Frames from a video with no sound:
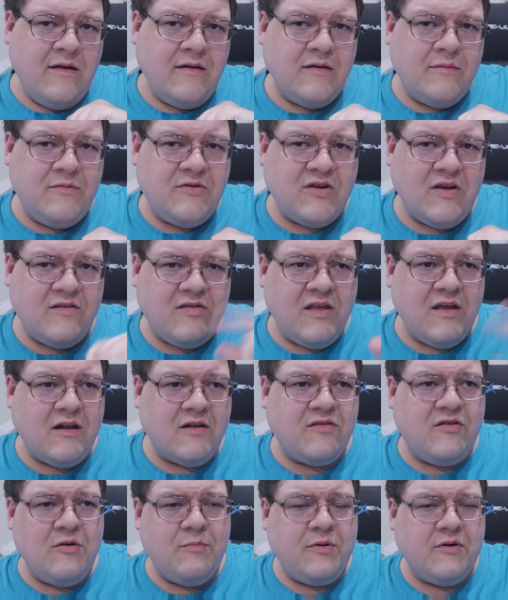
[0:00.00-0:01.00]
Tell me what you guys think.
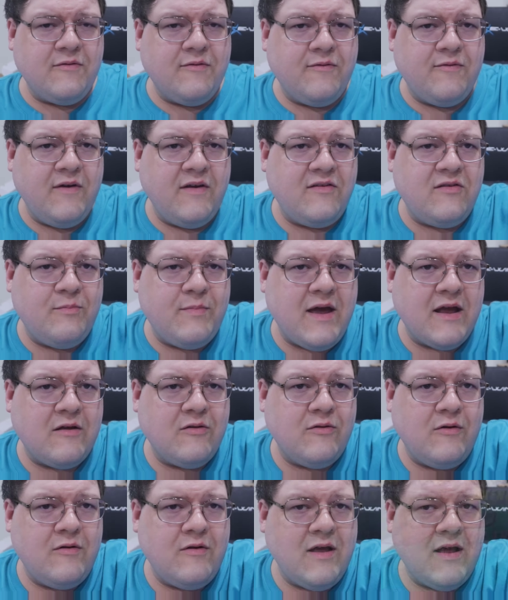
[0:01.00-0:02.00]
I'll see your beautiful faces back
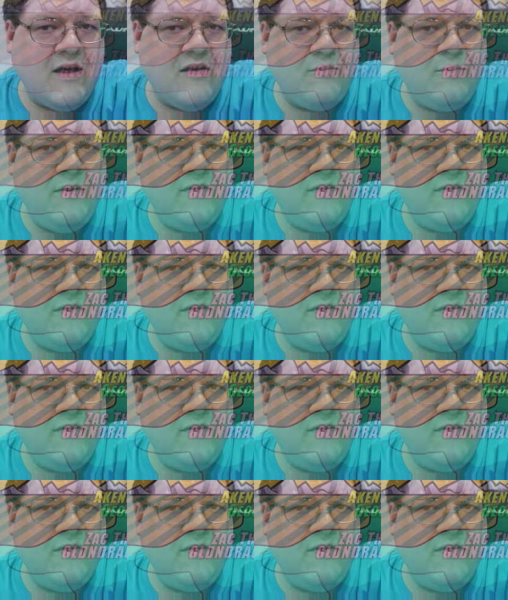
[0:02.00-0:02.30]
here in day, guys.